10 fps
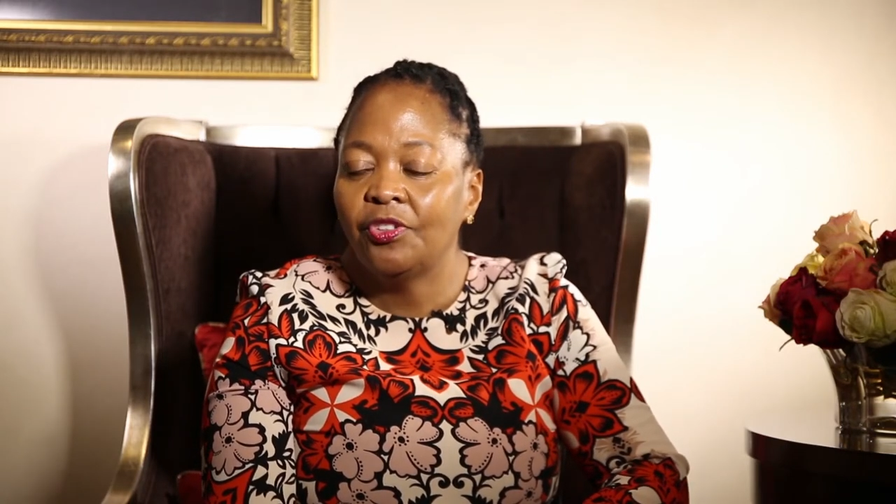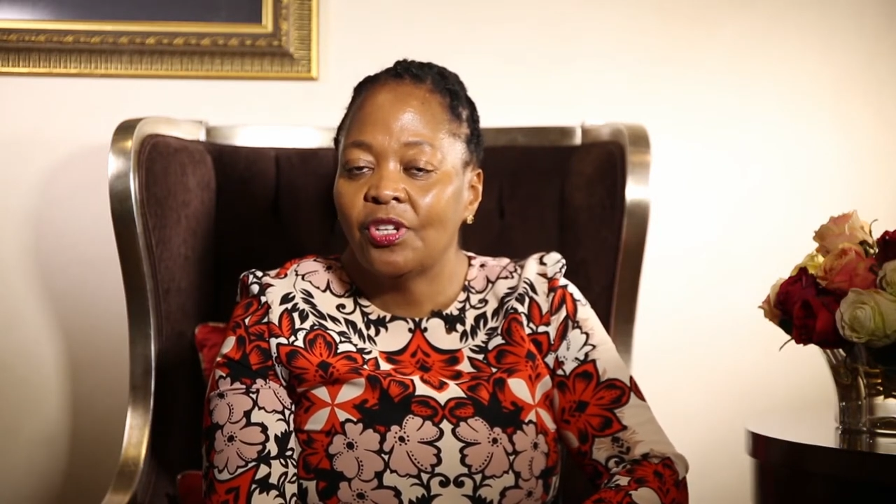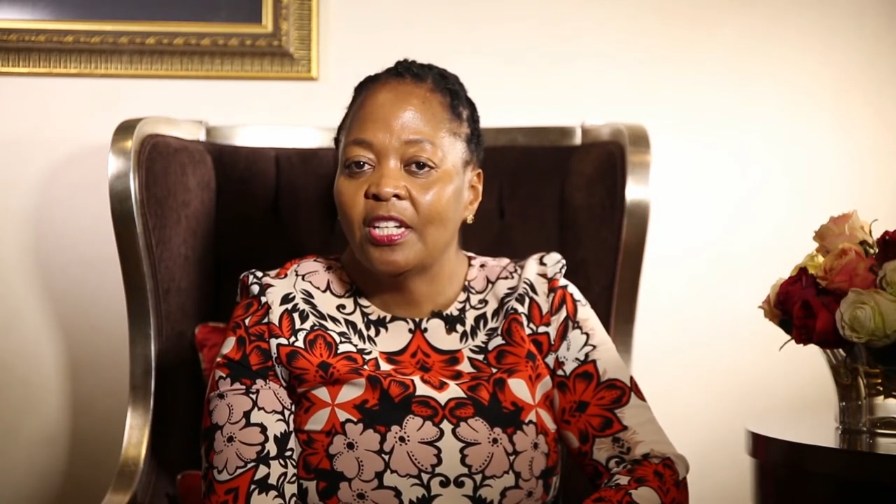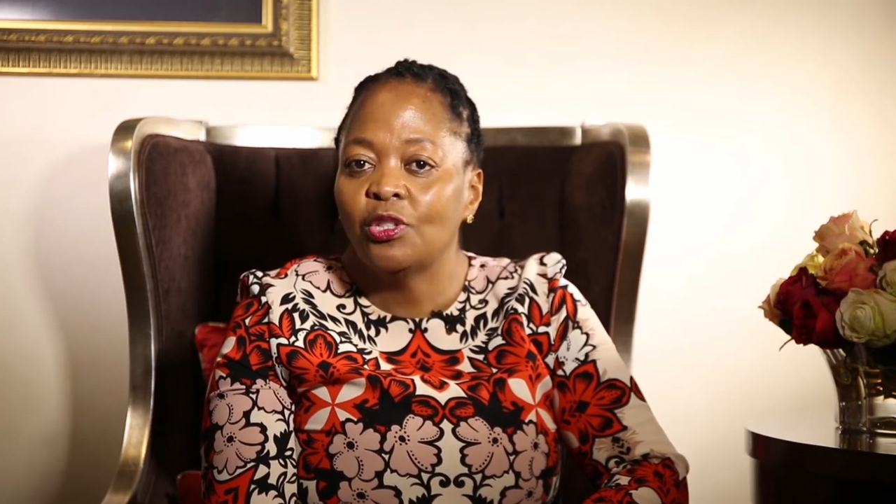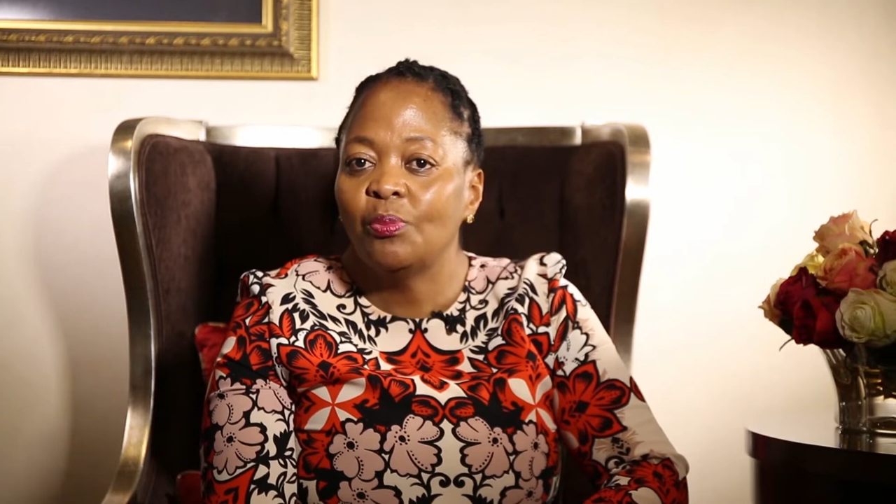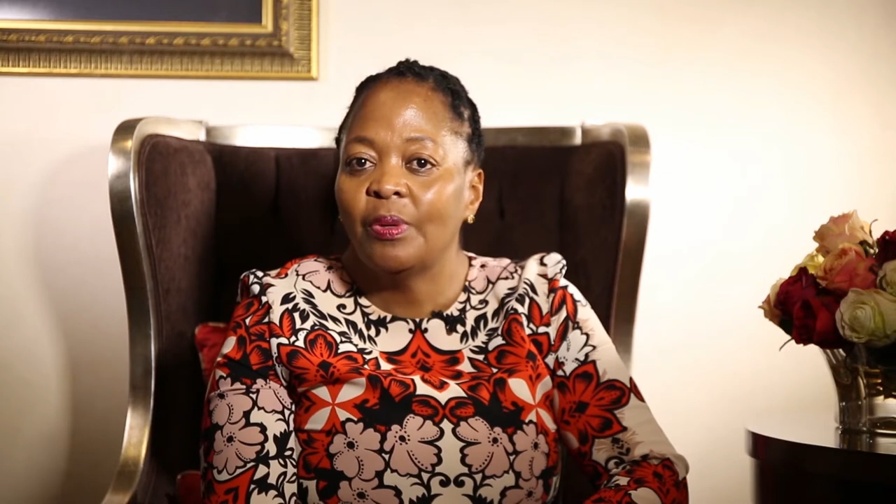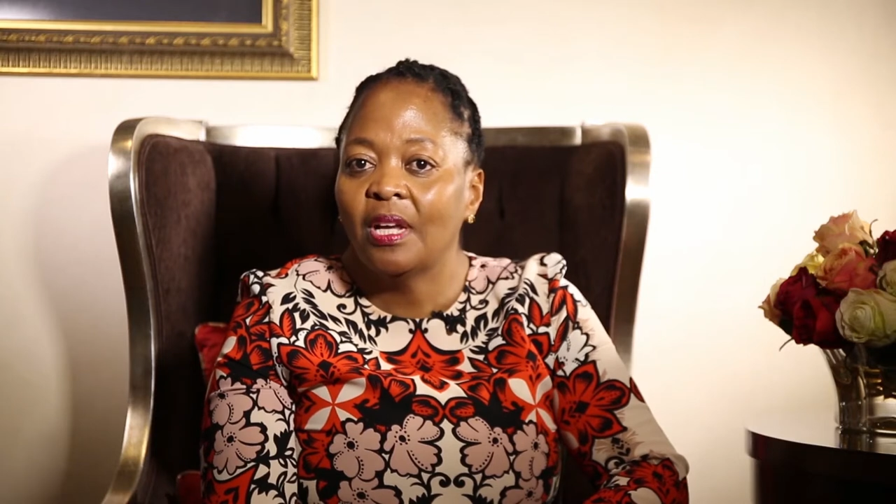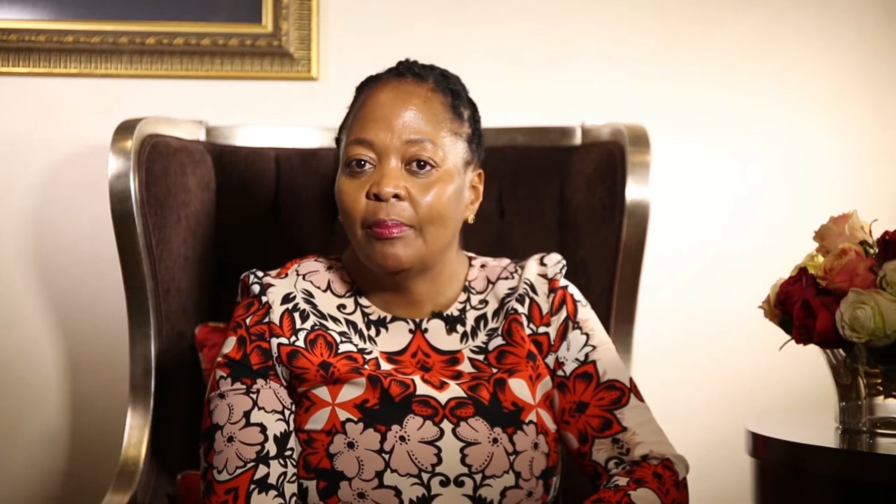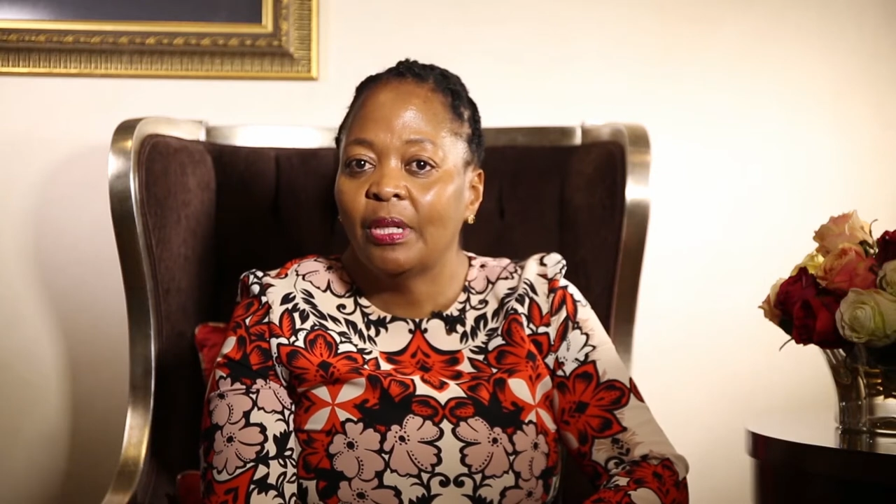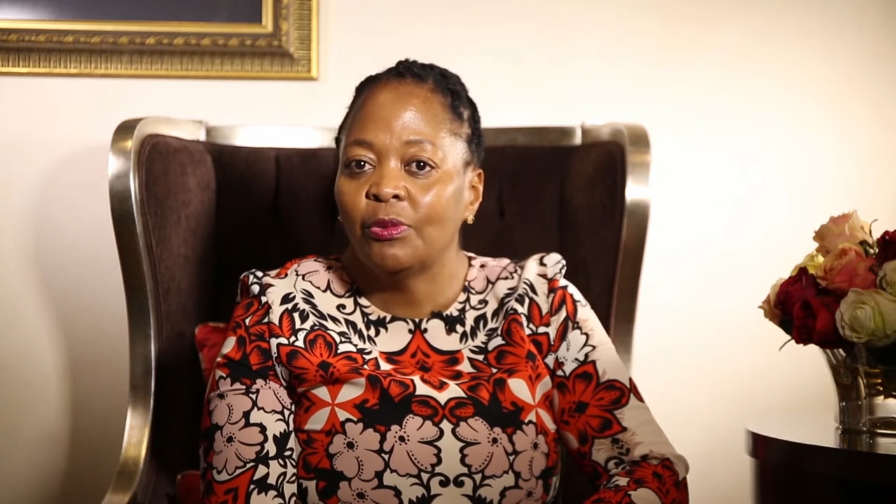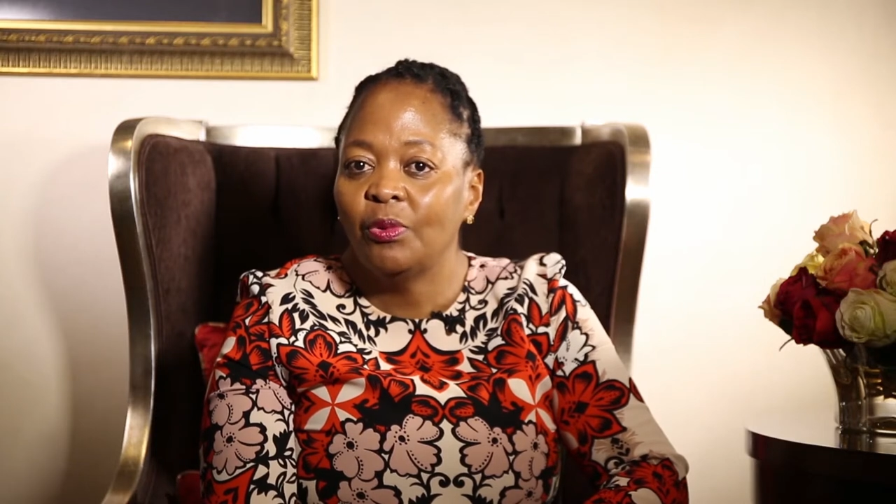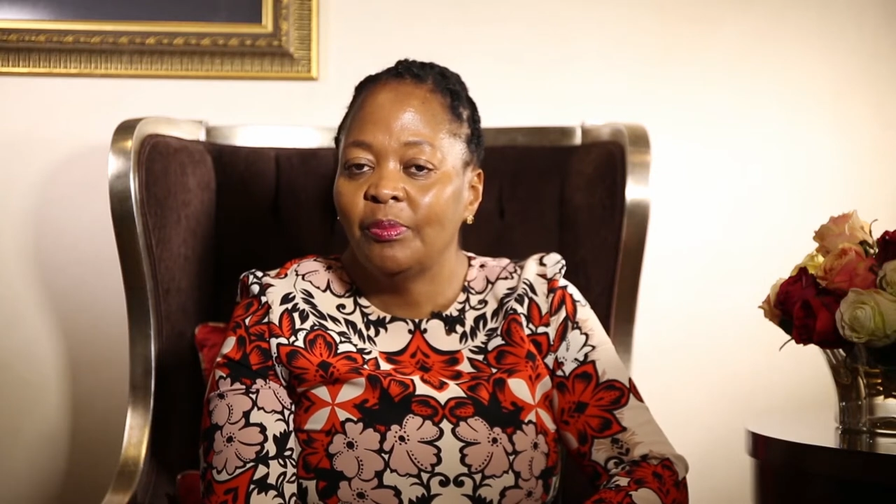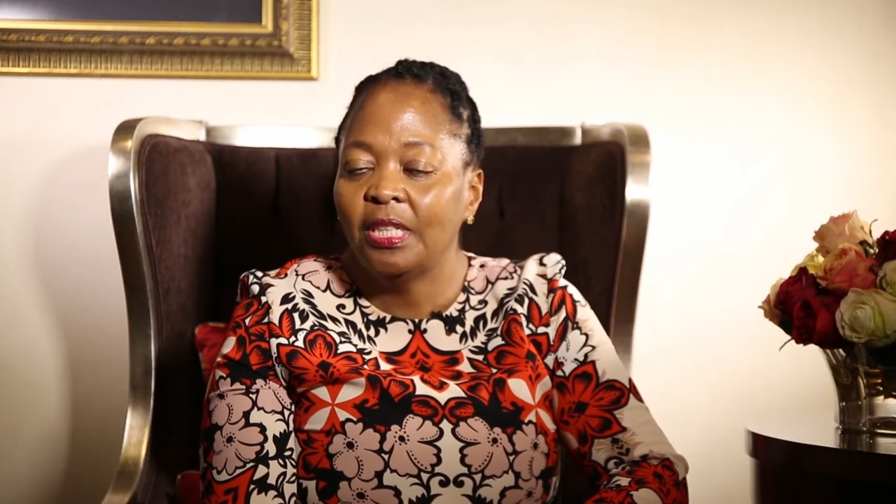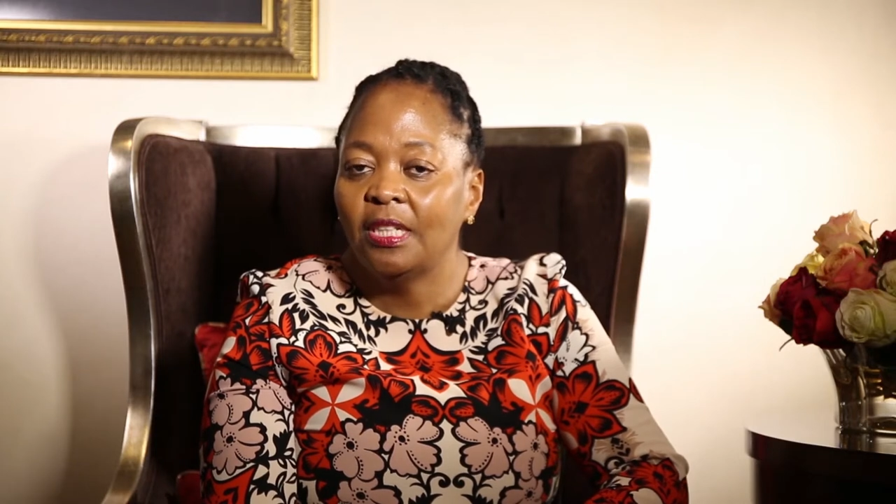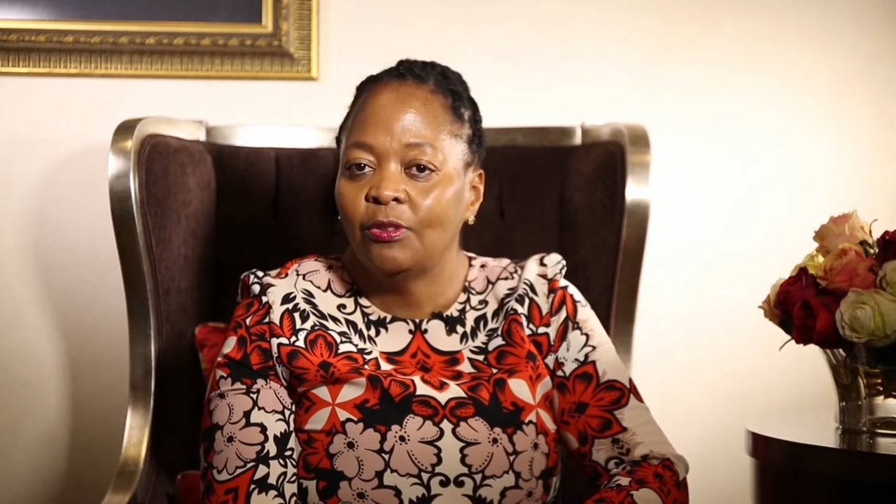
trying to bring about women